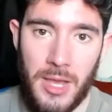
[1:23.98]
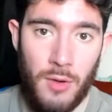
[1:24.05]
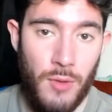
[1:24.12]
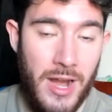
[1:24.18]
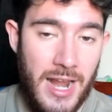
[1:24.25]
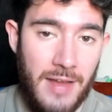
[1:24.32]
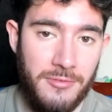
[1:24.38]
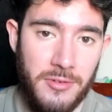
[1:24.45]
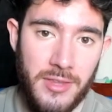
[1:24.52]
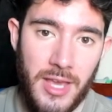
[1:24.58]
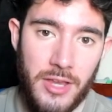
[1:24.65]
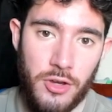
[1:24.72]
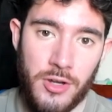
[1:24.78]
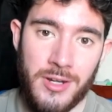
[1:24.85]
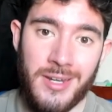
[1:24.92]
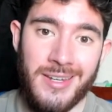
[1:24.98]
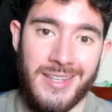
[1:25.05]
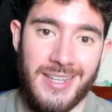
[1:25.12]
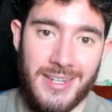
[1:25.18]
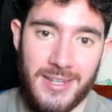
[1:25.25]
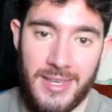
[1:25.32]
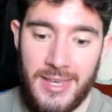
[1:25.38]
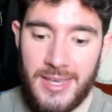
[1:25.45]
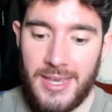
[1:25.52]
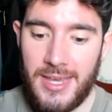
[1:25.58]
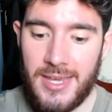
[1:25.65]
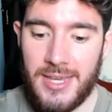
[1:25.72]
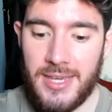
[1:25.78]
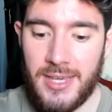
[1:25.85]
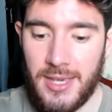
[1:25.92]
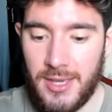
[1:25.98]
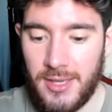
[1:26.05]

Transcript: right after that, you're gonna need a